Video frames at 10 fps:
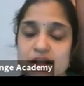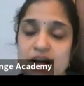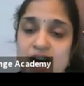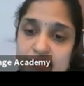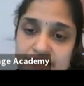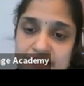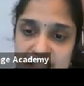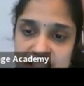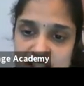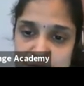However,
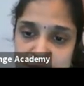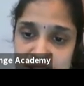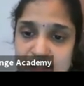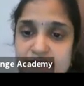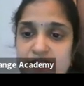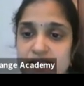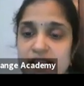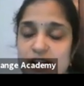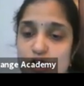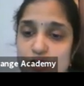it is being given
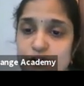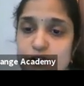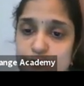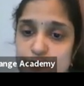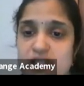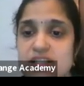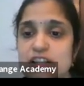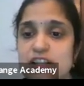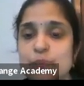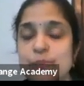and offered for a
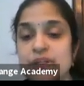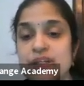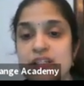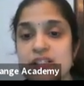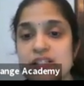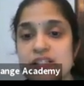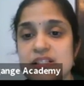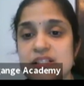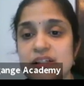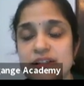single price.
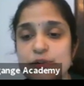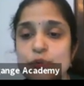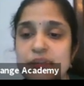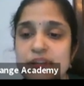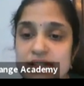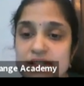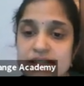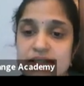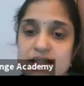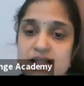It would be
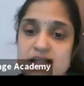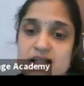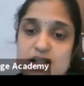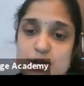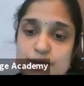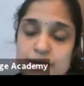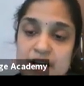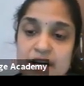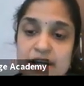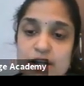treated as the
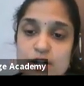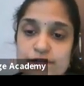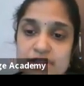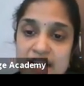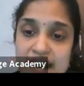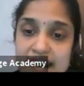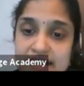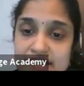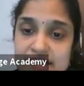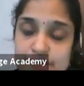supply of
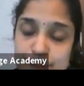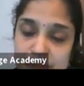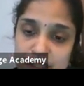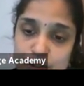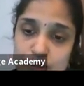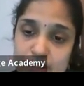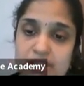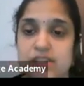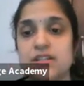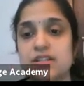that particular
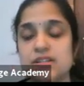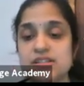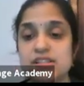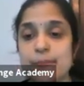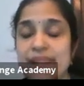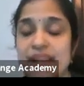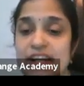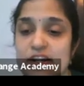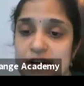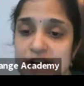supply
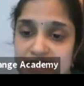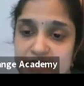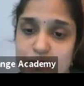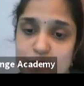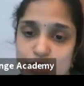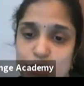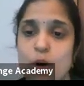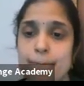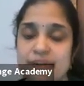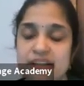of item or
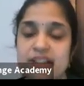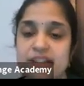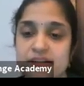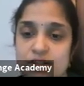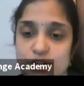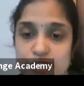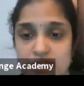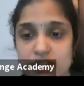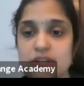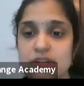component, or
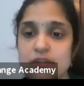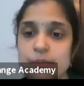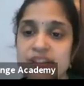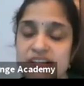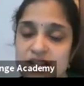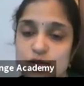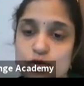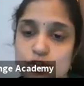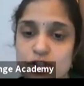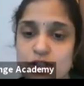be it a
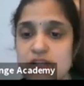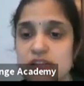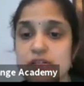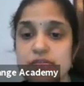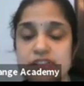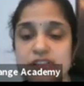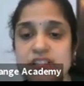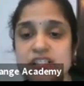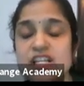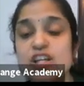goods or a service,
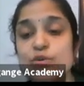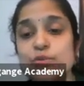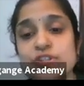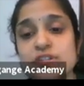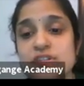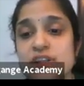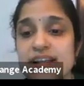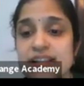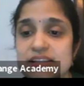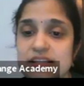which
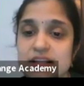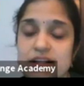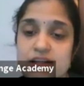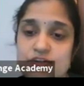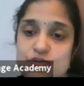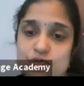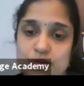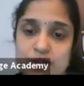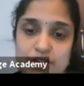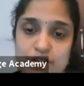attracts the highest
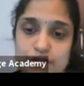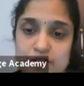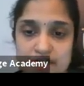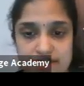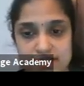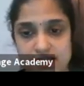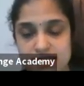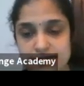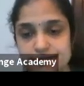rate of tax.